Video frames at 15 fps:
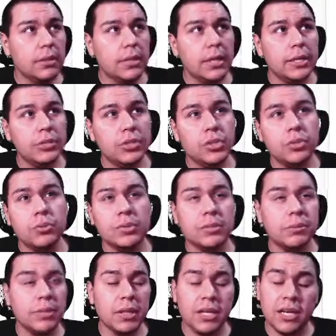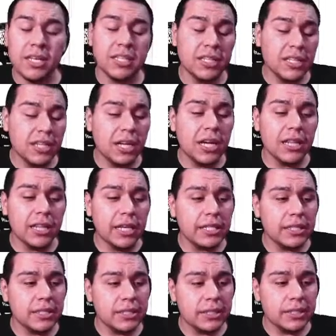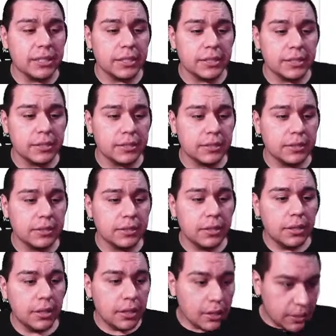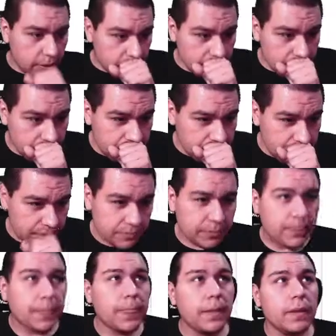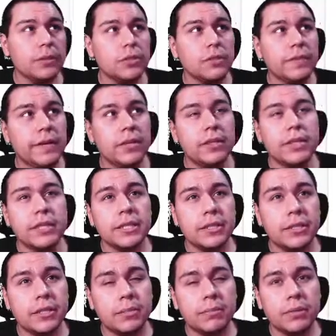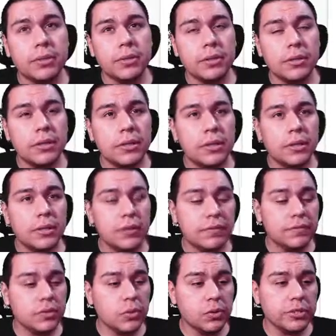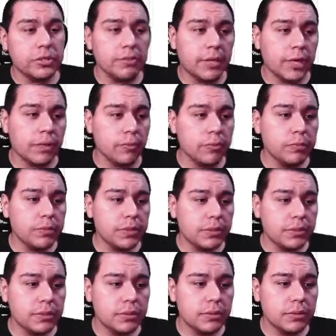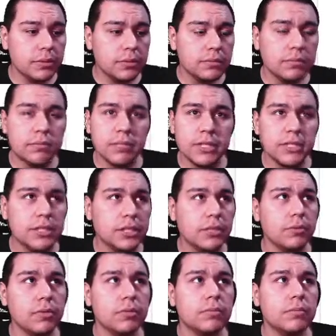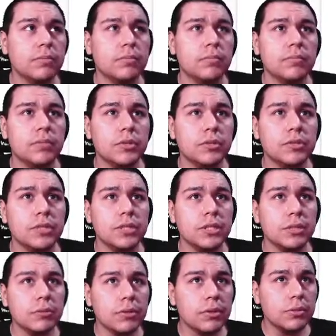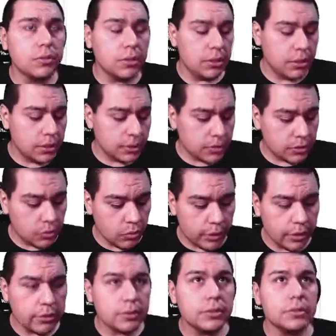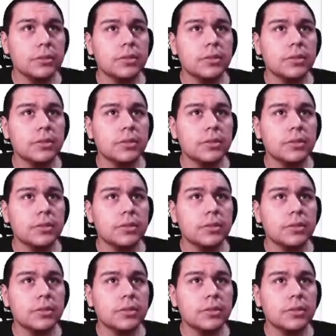And 2 was a lot less than 6. So if I look at the number of squares in my groups, it's 0. There are 0 squares.